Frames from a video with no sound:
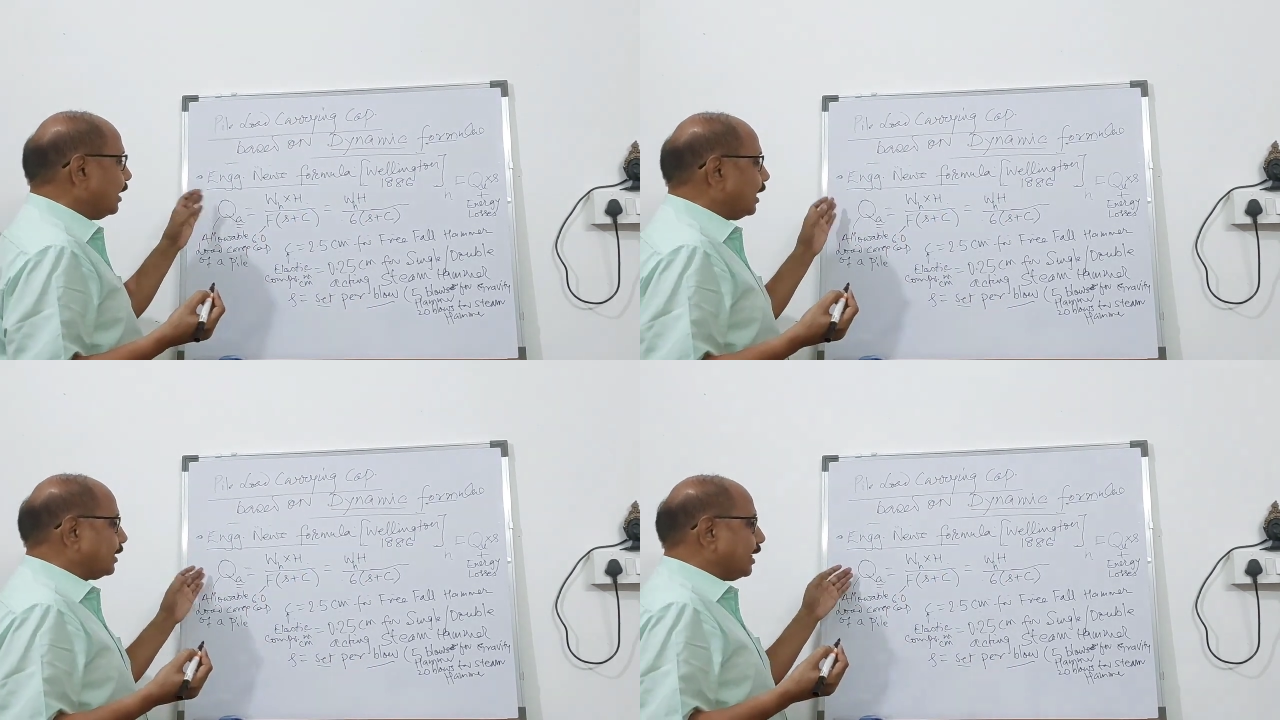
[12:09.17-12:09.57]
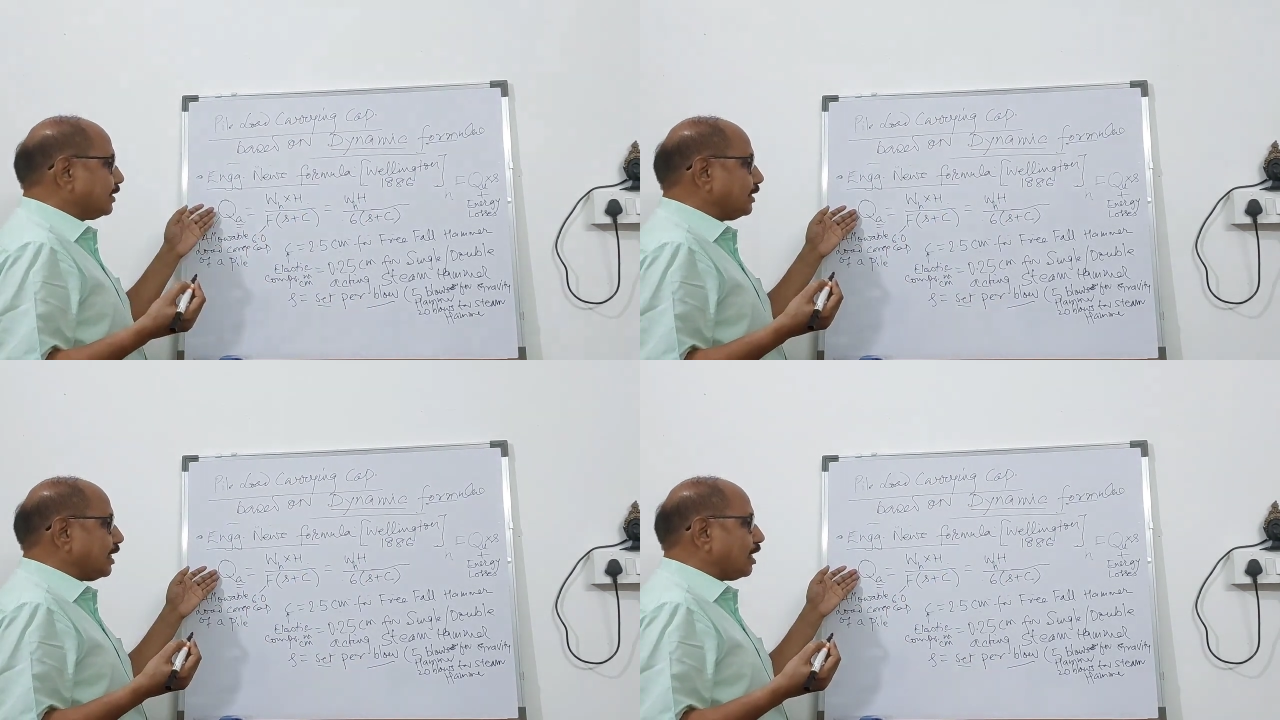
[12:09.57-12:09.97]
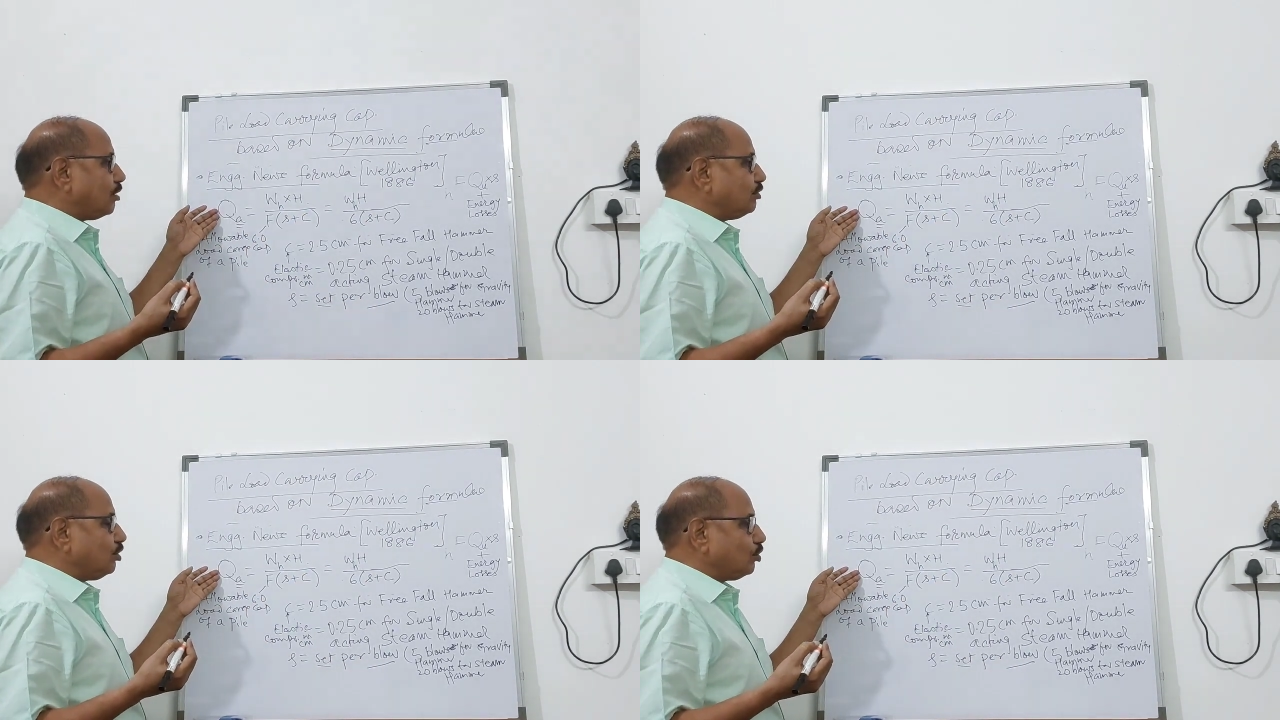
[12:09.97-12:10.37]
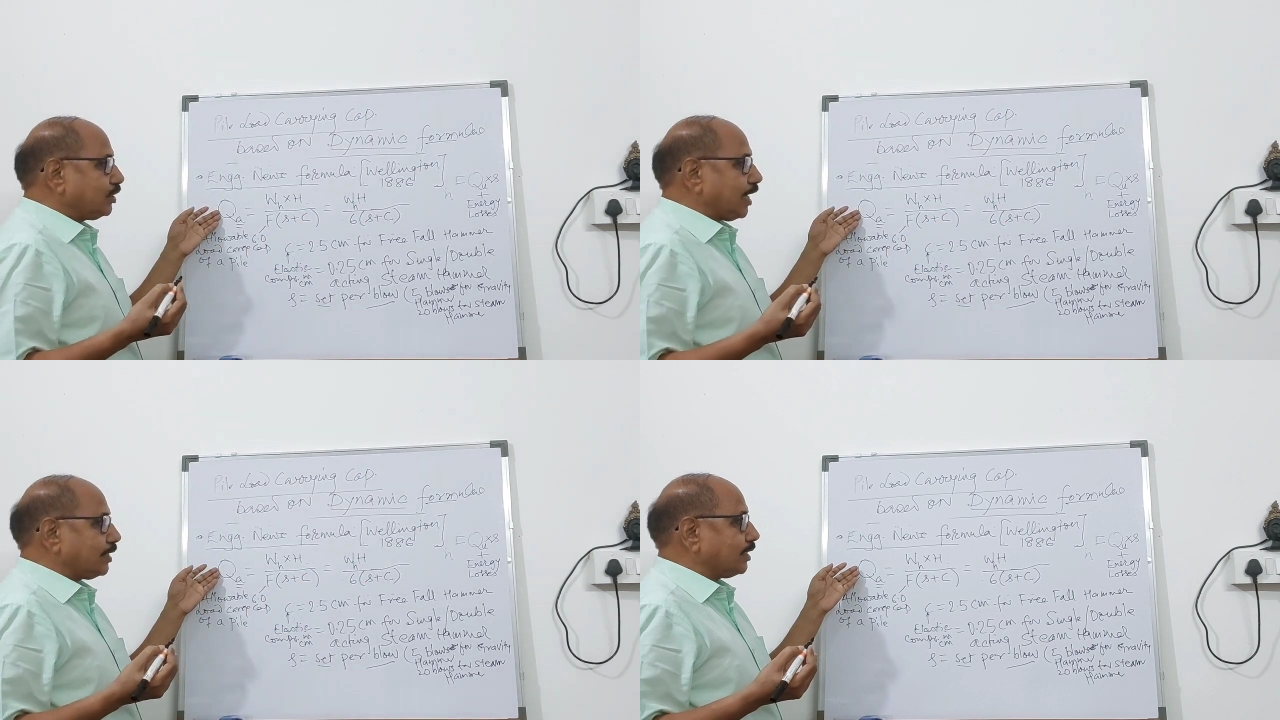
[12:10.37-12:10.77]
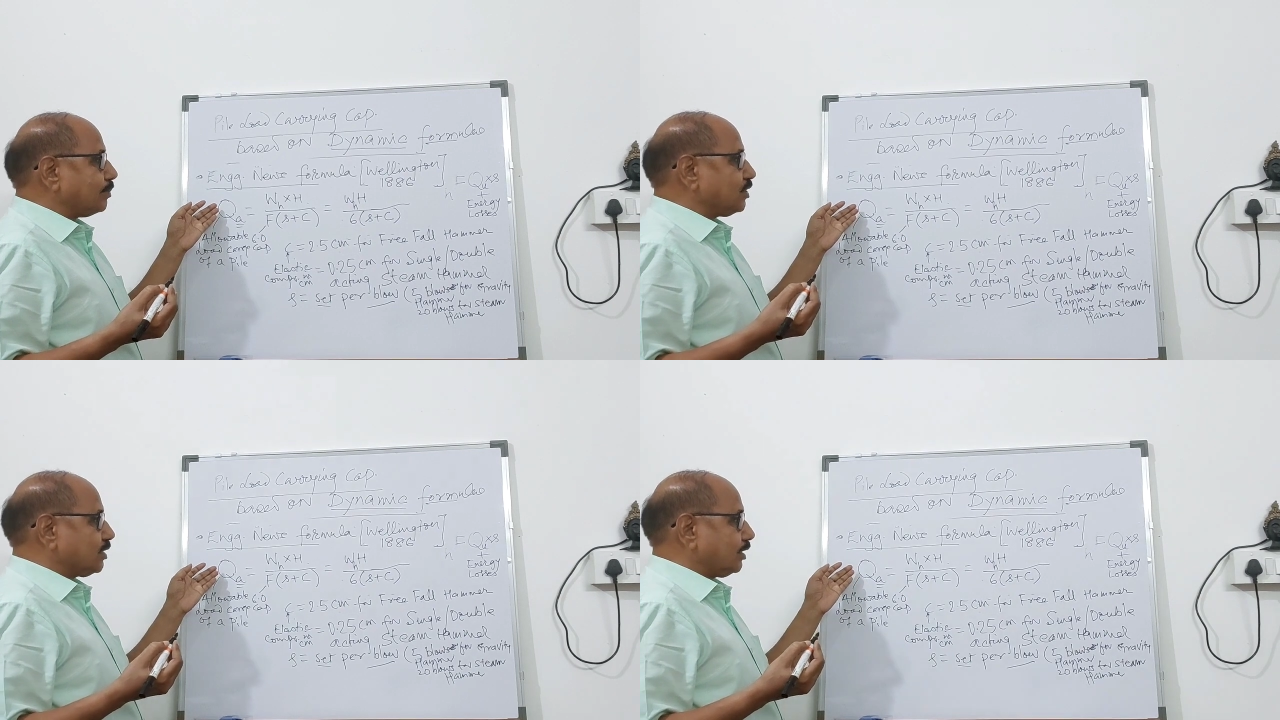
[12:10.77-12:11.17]
and get the allowable load carrying
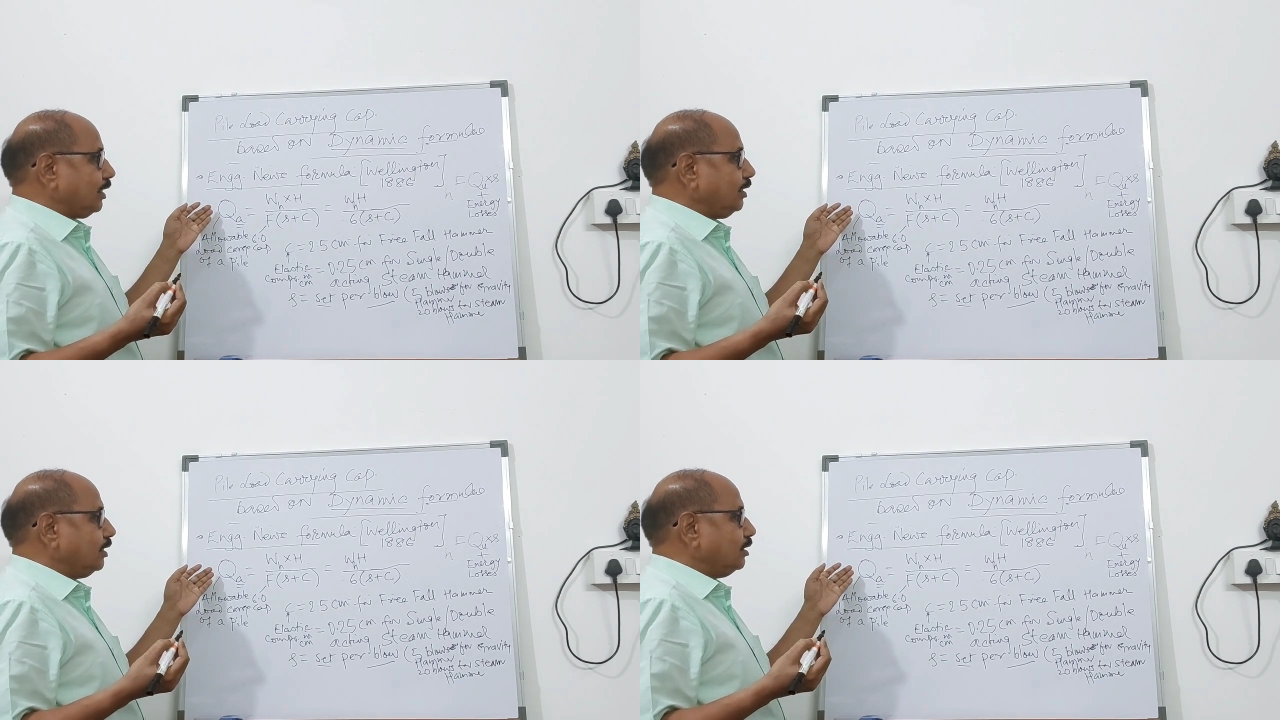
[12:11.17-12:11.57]
capacity.